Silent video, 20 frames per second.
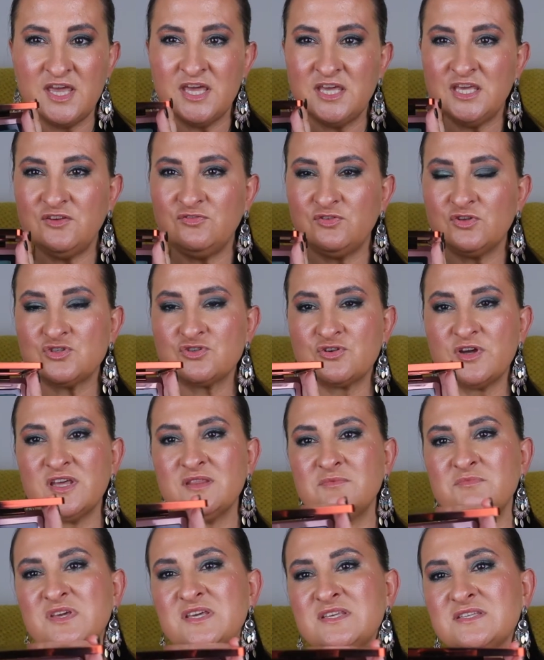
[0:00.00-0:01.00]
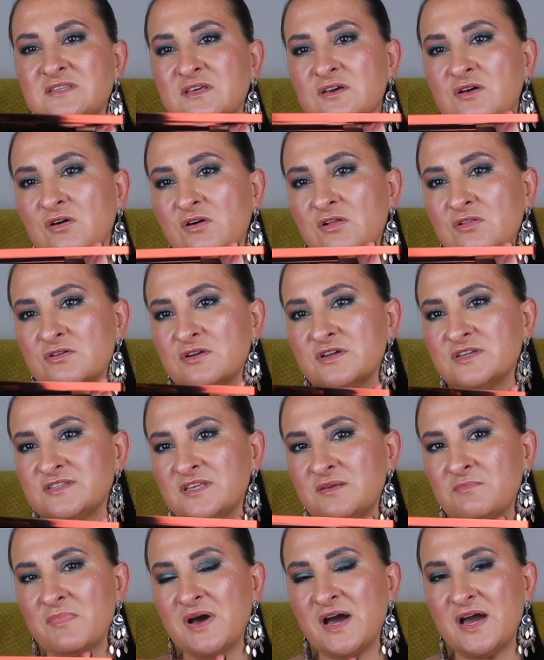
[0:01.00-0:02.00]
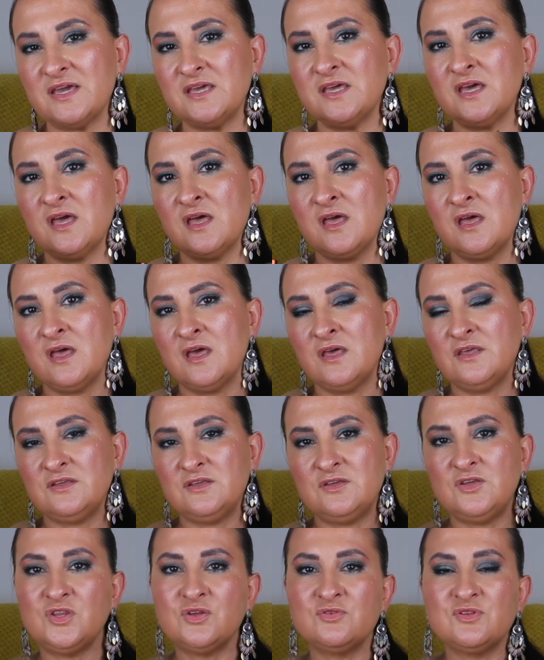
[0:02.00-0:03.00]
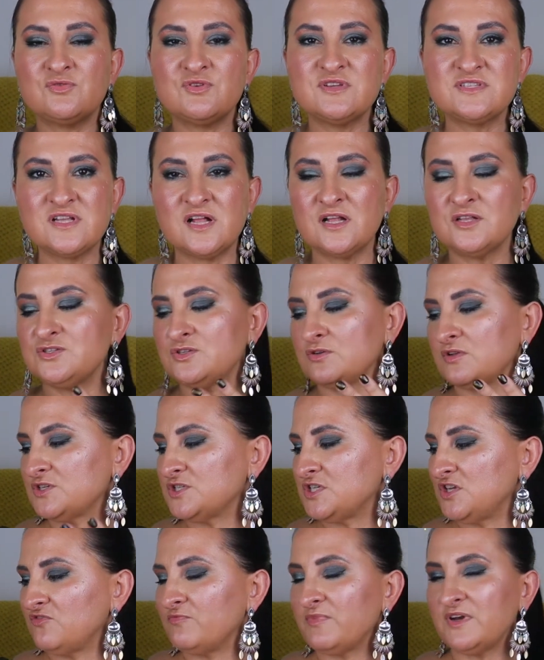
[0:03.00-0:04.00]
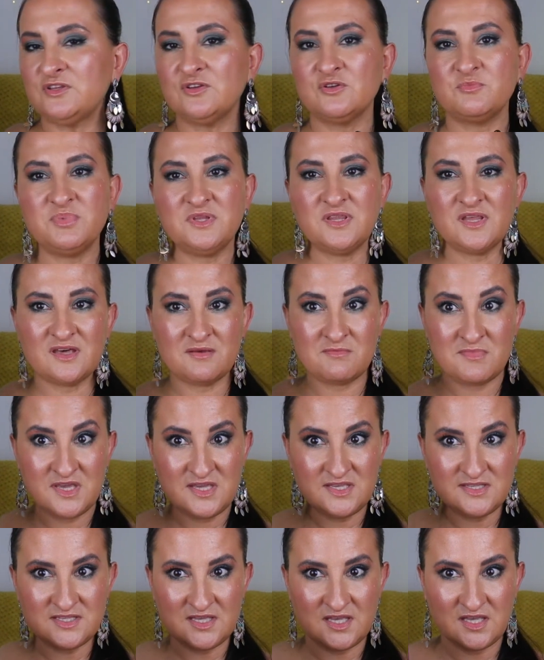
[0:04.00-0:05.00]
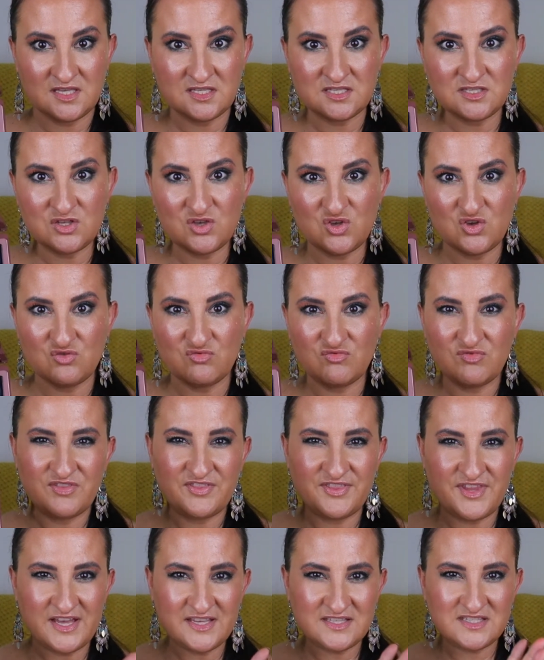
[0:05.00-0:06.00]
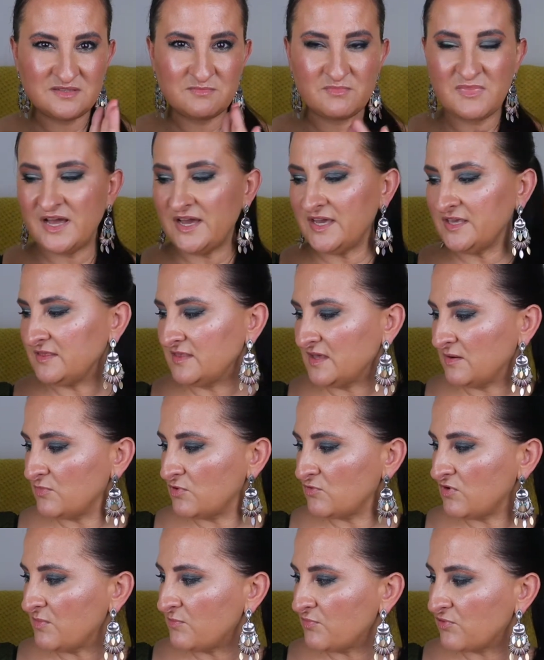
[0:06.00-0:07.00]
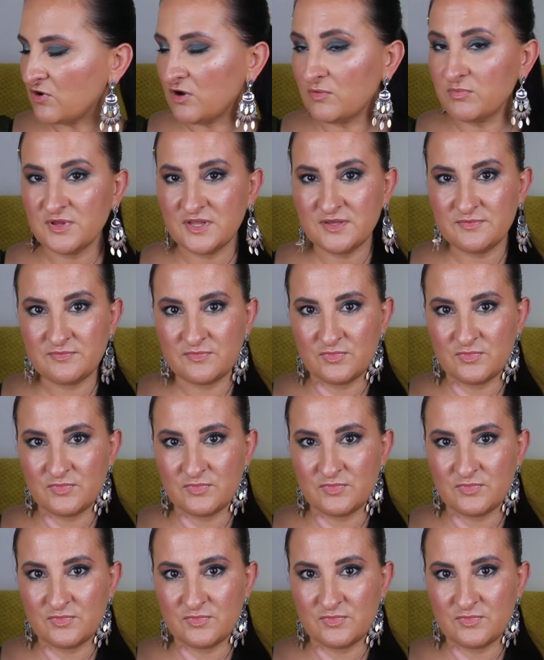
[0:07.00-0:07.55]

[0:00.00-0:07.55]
If you try and mix the colors, it might, you know, the result you'll achieve might not be that amazing. So that's my number one problem